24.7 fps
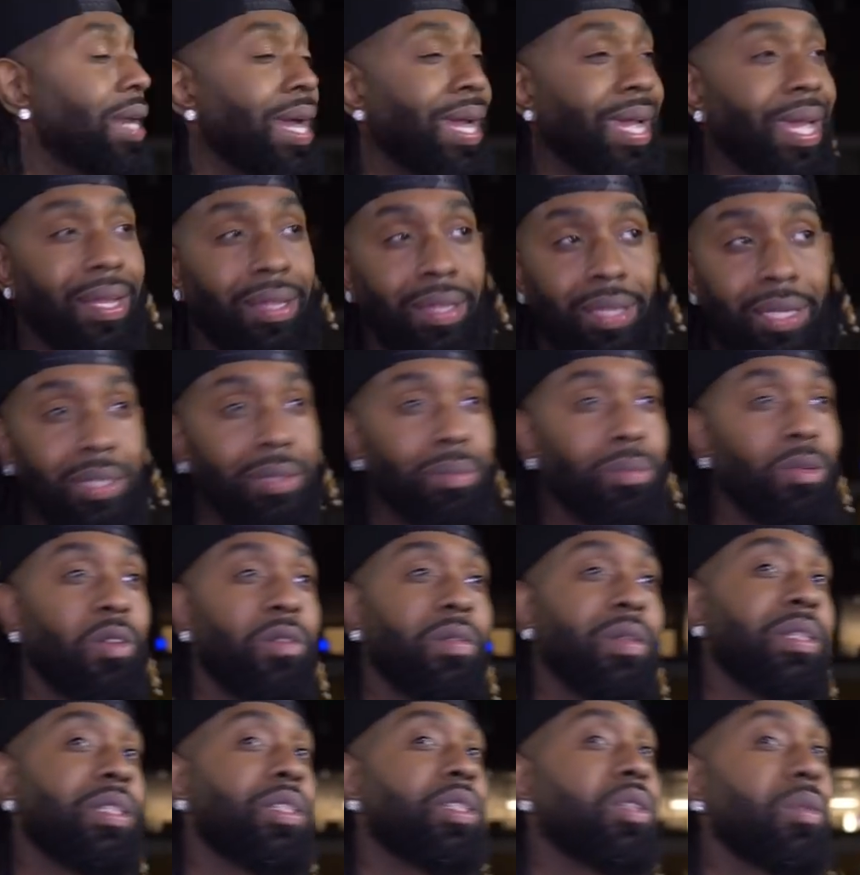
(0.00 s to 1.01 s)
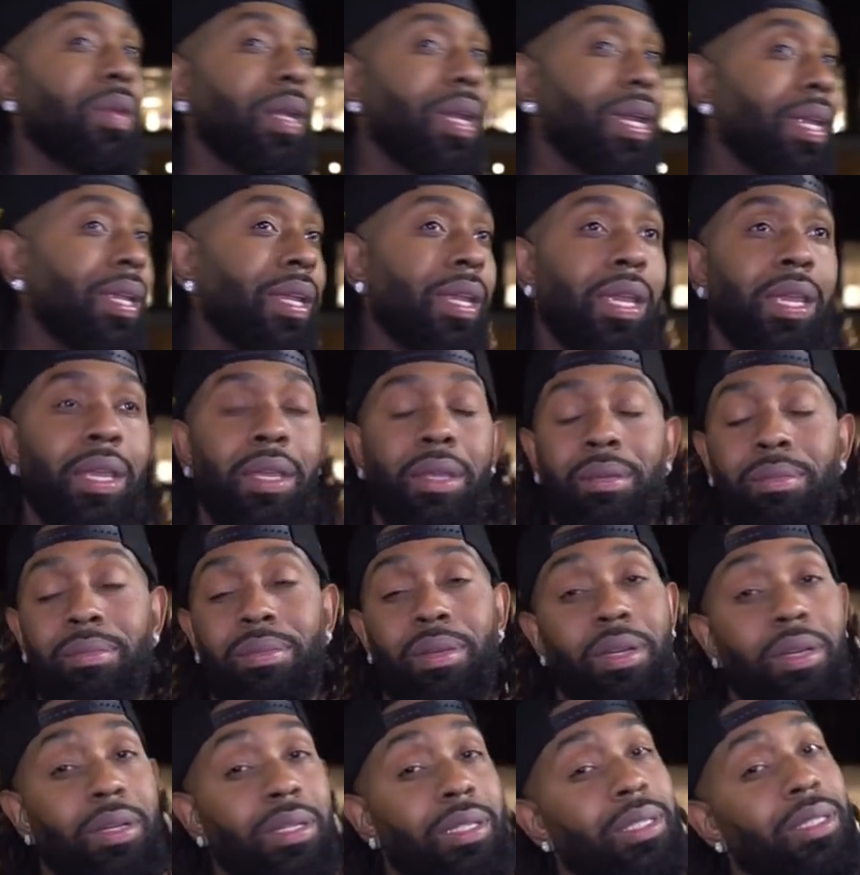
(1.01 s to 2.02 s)
I got this movie to shoot. I got,
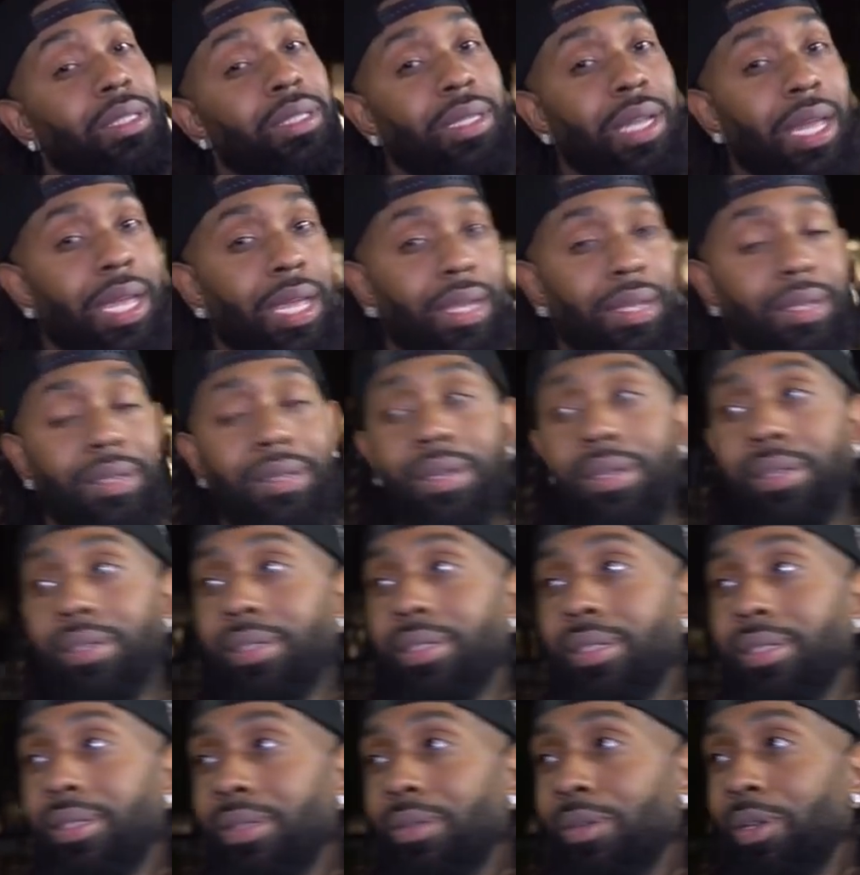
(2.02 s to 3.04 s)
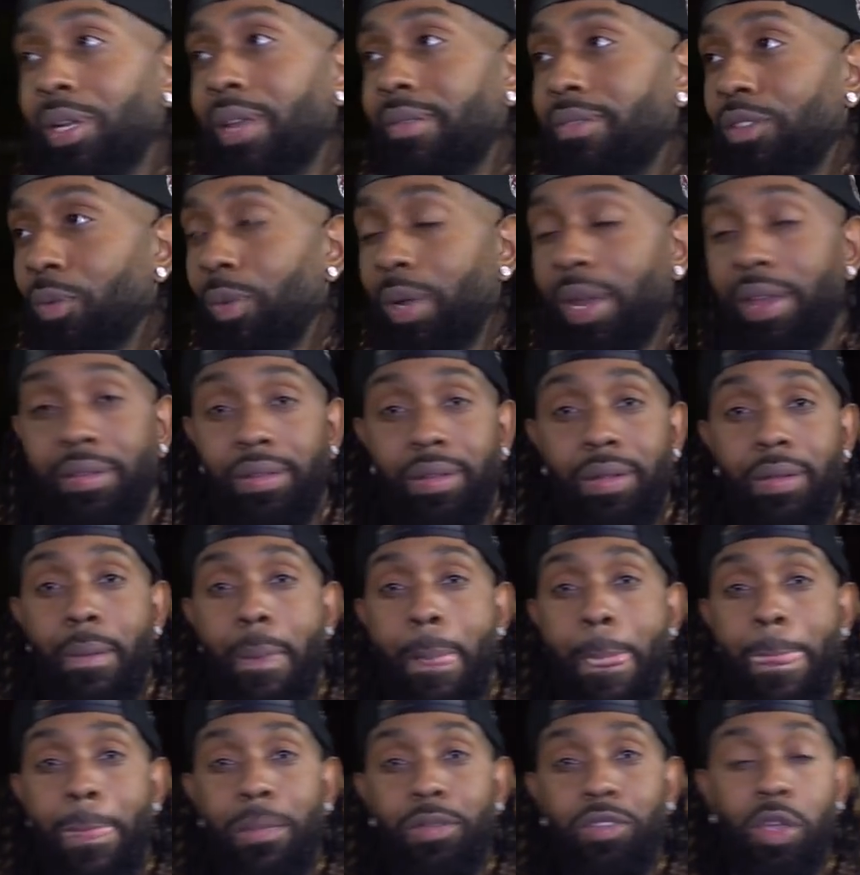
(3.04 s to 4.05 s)
bro, it's just like, you know, whatever's whatever.
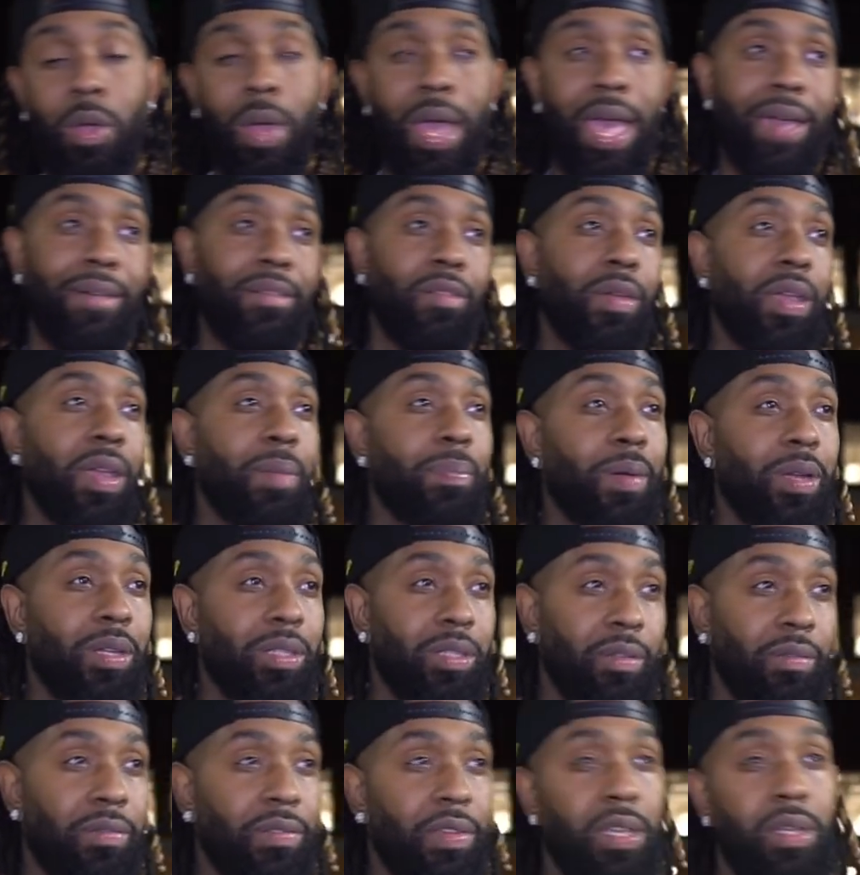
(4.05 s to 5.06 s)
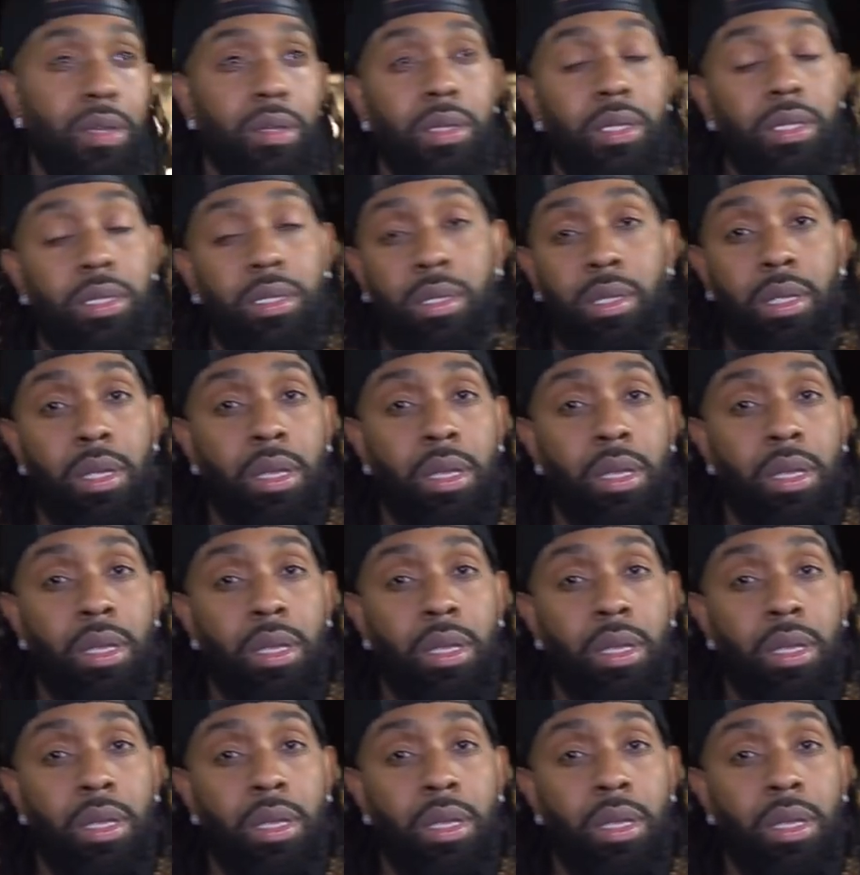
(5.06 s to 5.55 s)
So I have a way a person feels. It's